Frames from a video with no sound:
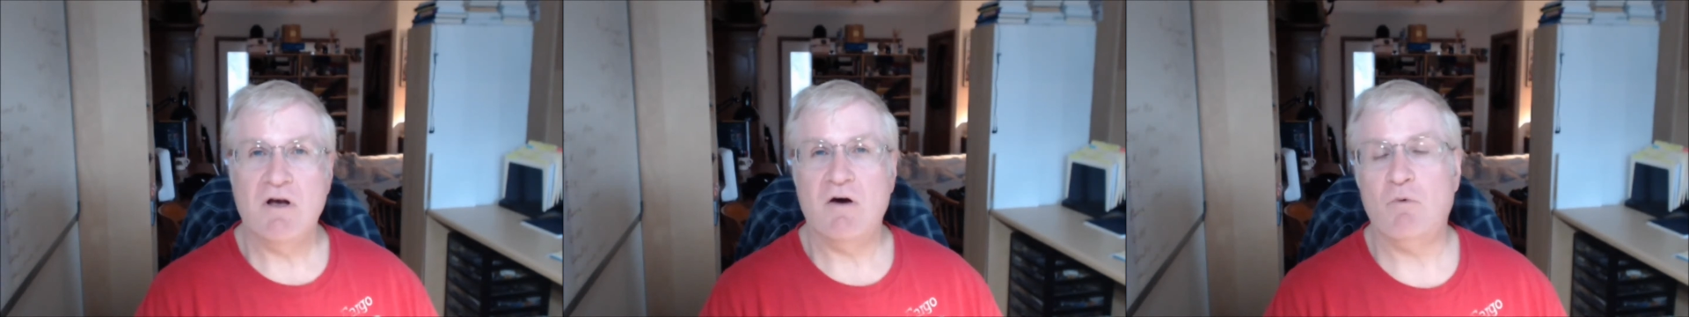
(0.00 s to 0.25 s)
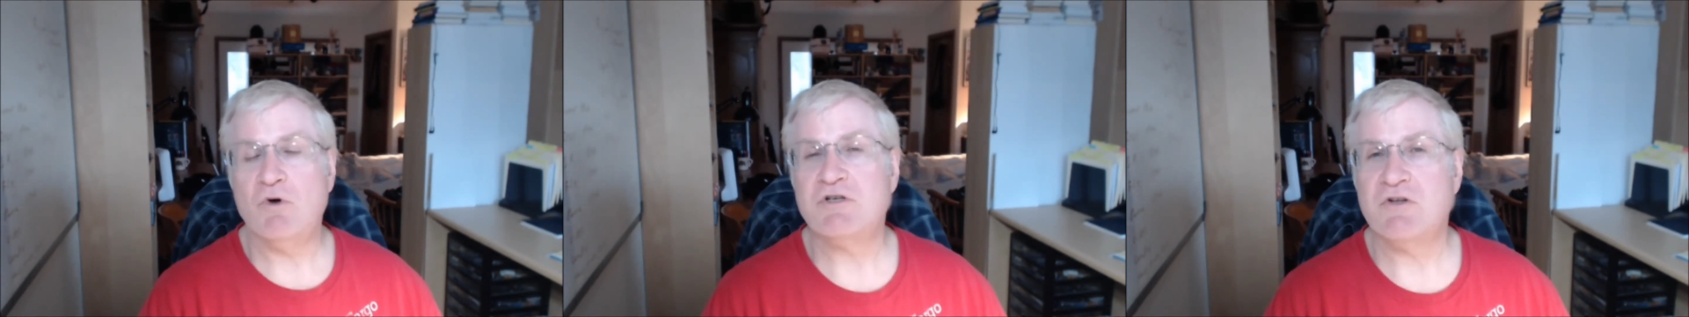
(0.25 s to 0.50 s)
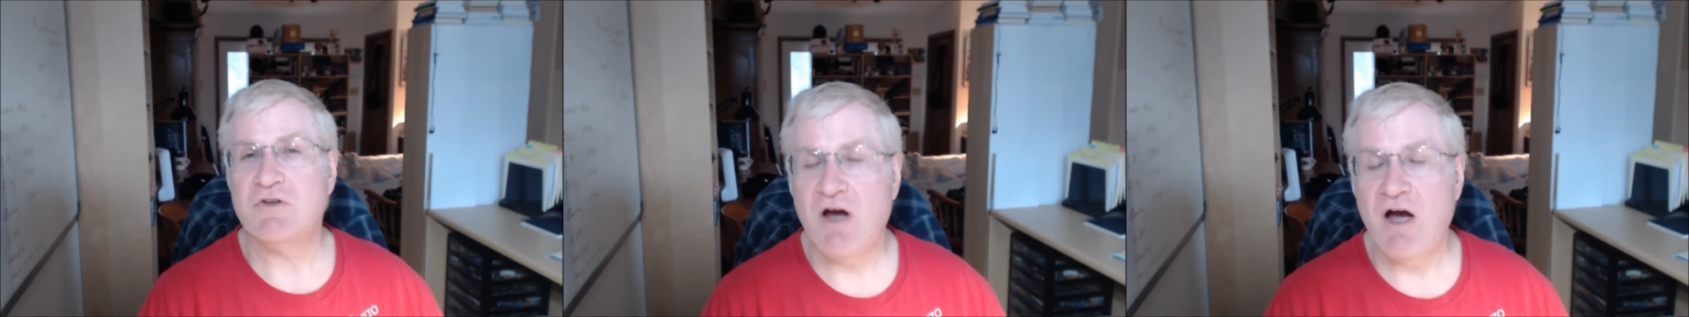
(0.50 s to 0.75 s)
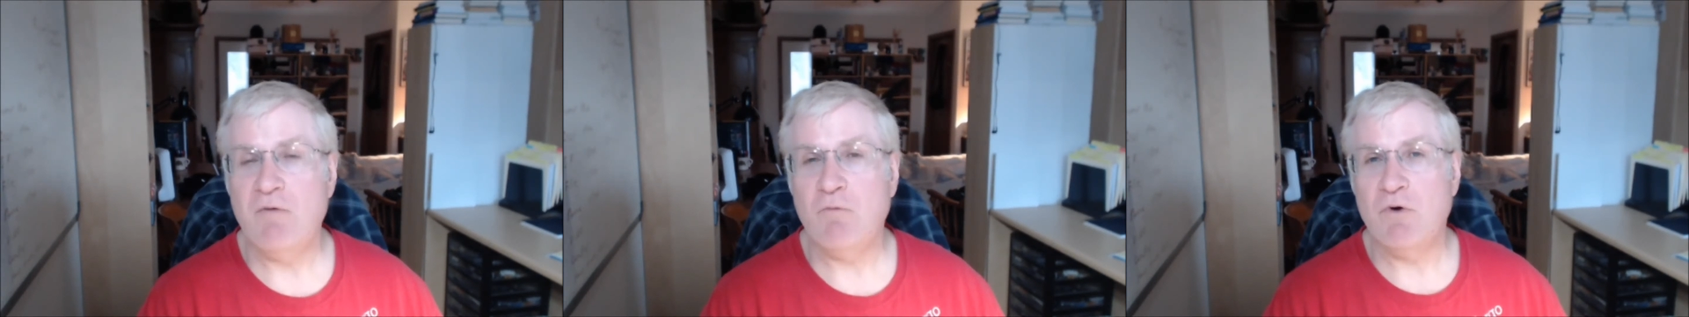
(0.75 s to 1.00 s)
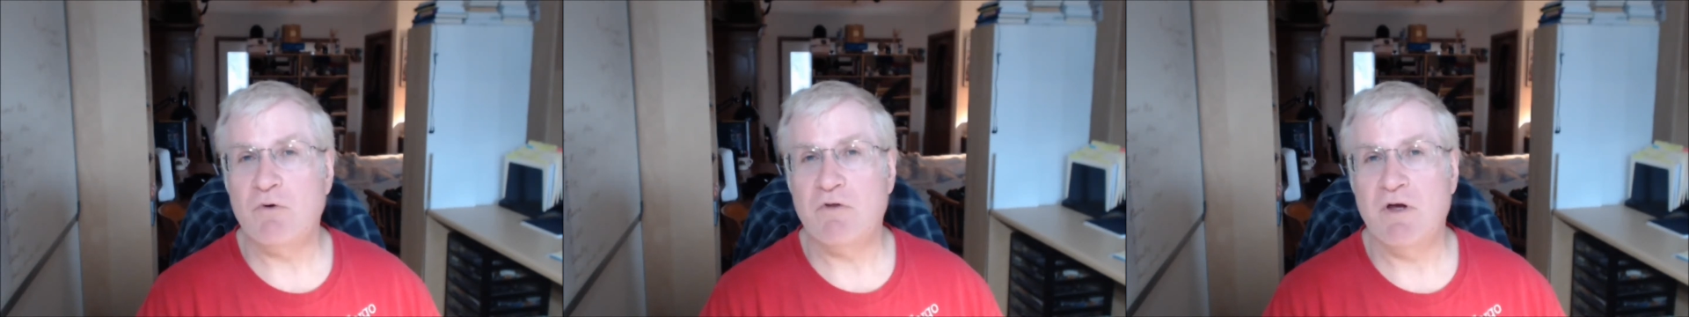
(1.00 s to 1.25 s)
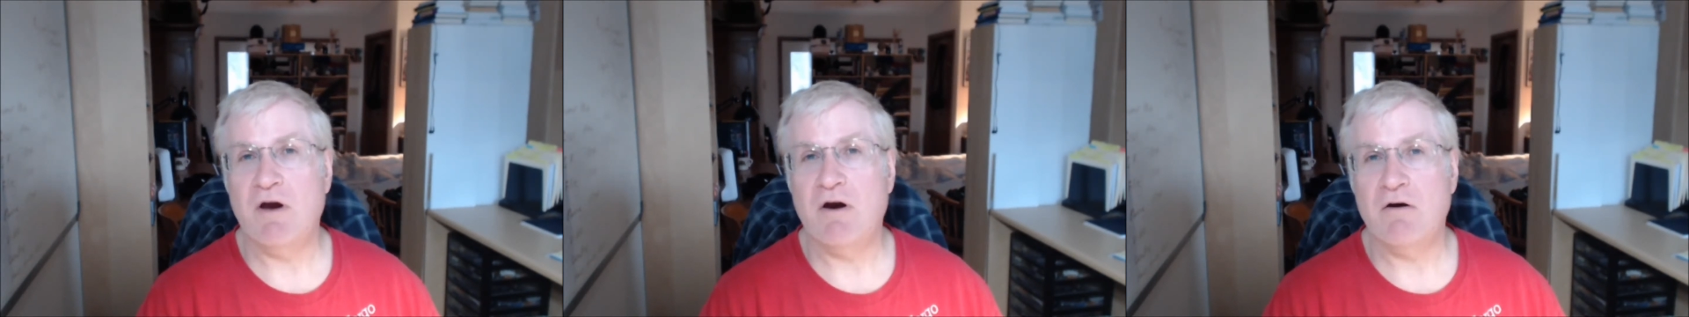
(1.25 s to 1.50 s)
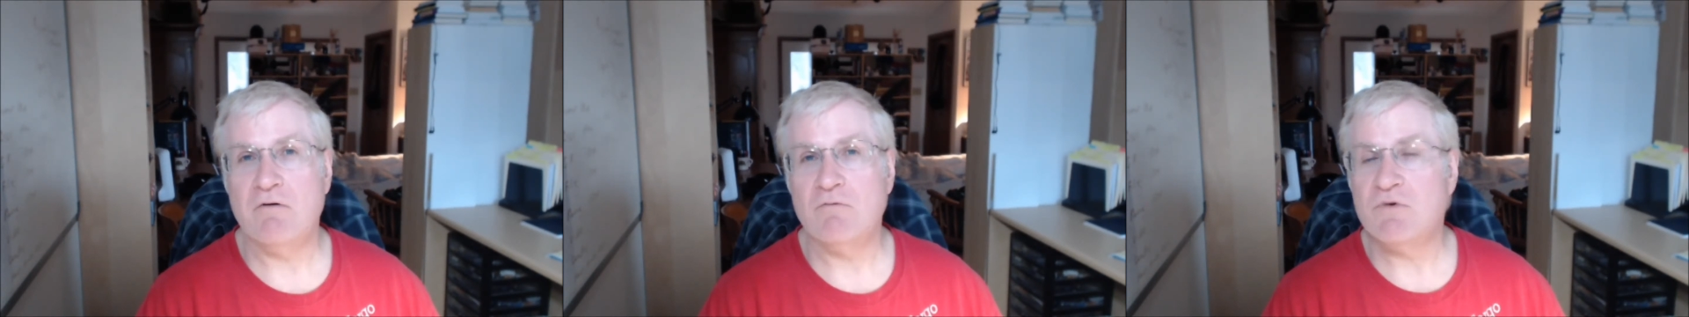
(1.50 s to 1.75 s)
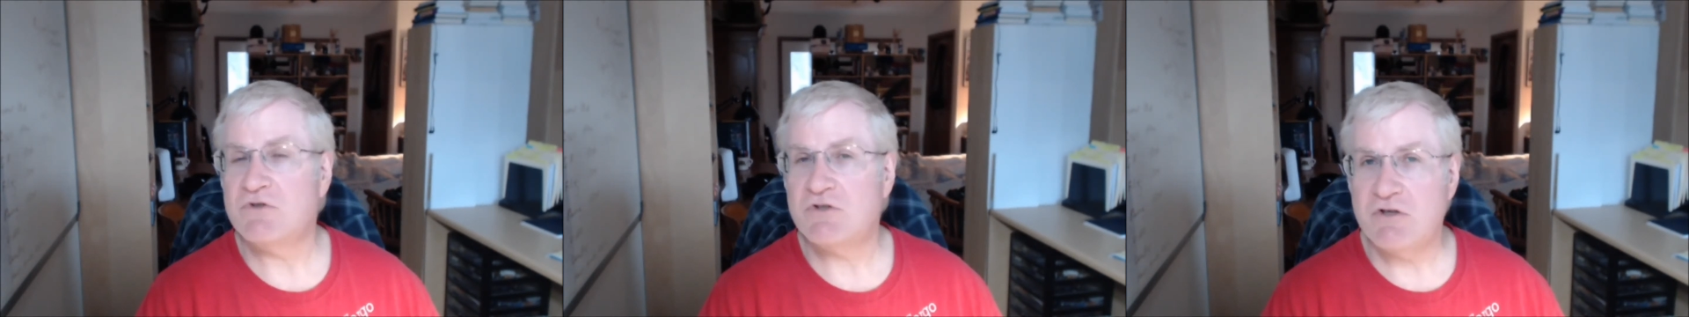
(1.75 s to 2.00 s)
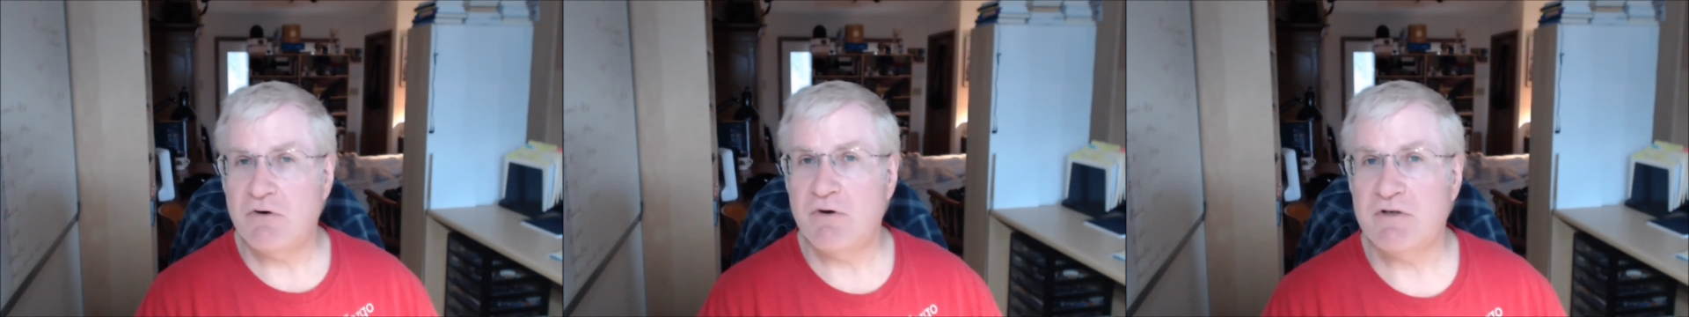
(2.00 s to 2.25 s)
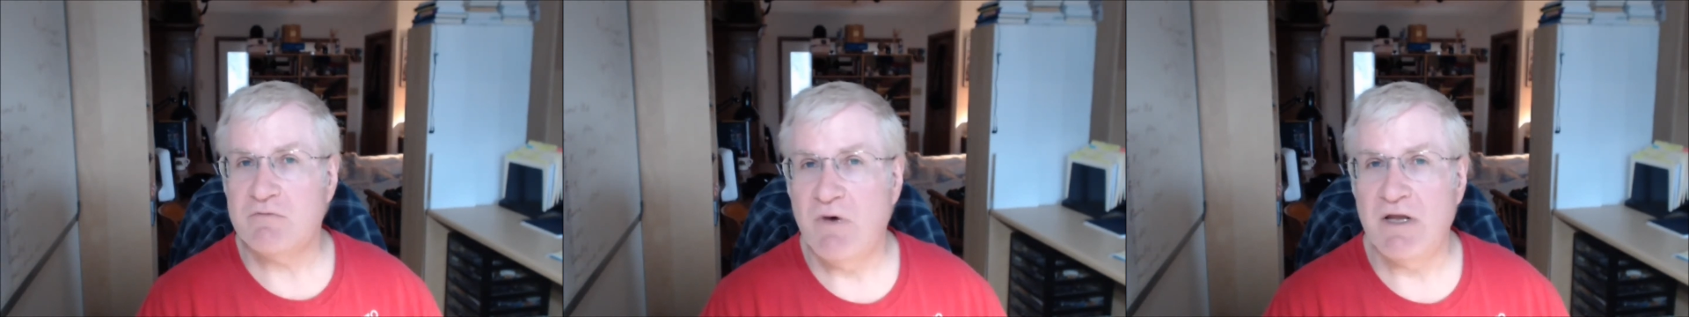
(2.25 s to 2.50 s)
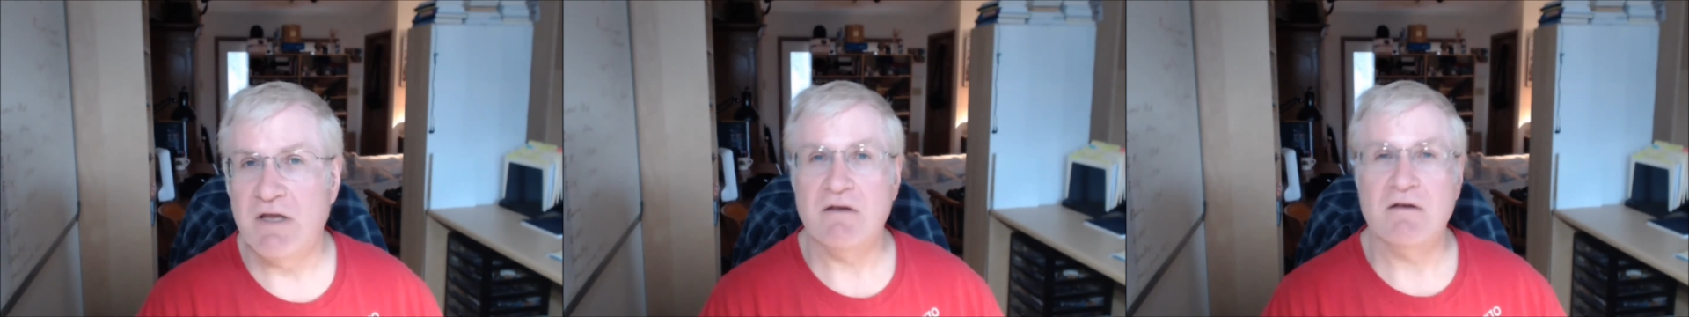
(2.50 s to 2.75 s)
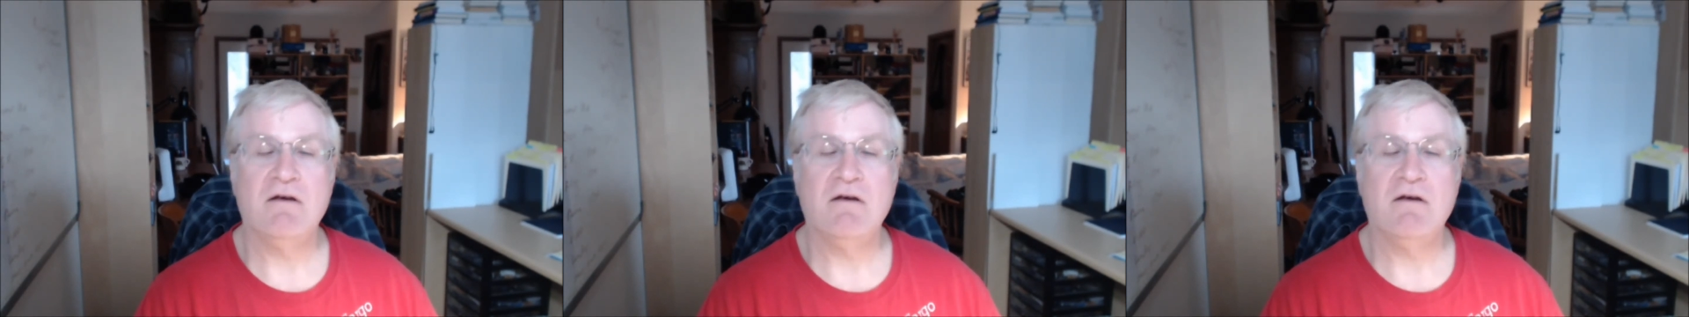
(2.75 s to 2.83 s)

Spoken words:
Which at the time we were there was serious money.